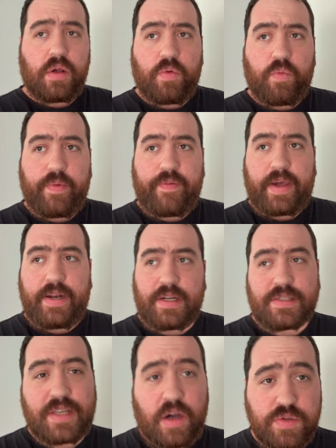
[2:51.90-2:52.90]
We've added a
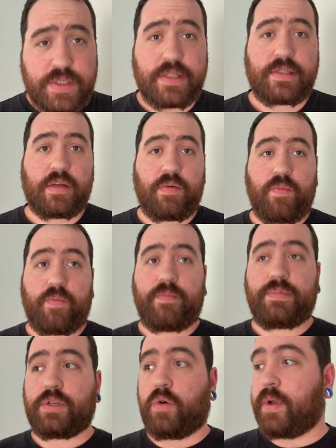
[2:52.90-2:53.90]
sound system.
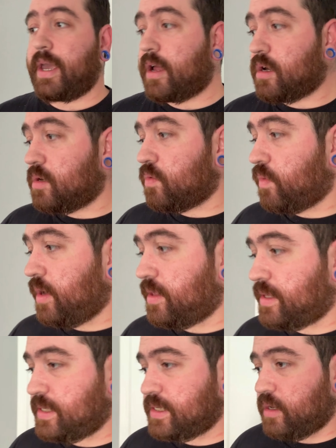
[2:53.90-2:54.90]
So we got her
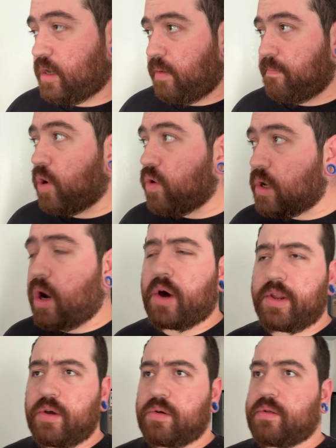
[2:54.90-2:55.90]
with some Polk
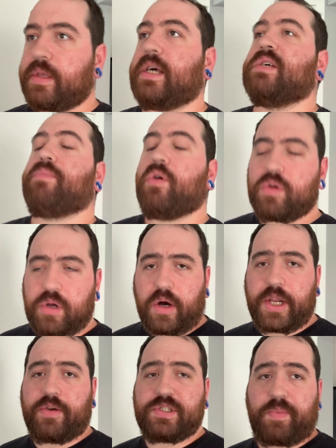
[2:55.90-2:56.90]

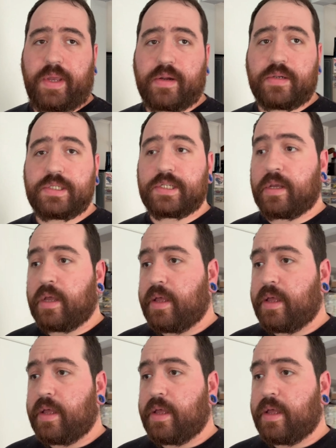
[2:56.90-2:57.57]
audio speakers